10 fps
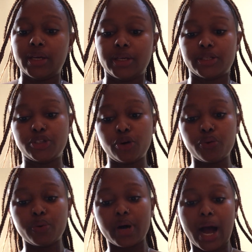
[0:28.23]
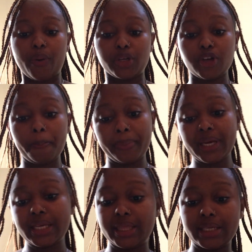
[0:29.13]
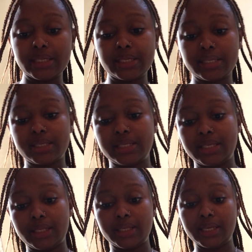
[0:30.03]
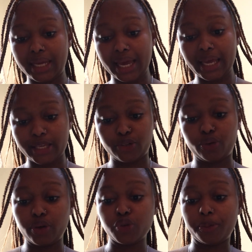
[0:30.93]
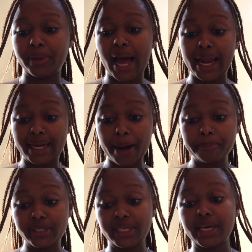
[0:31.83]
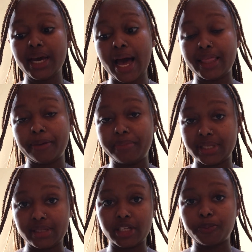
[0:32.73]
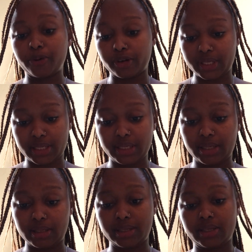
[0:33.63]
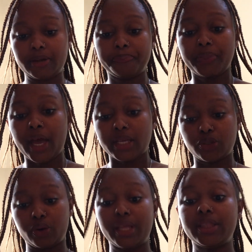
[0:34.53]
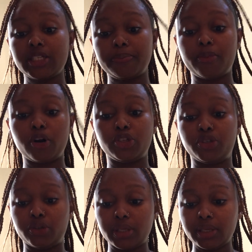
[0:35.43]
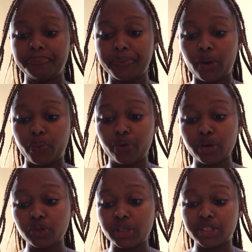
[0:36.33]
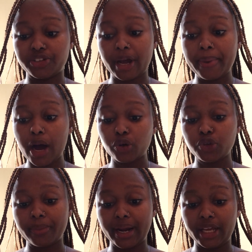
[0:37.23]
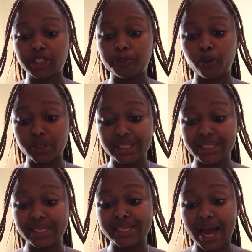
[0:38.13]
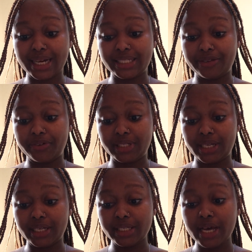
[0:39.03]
So, our topic this day is going to be adapting other business processes. So, in this module, we're going to describe how to manage post sales activities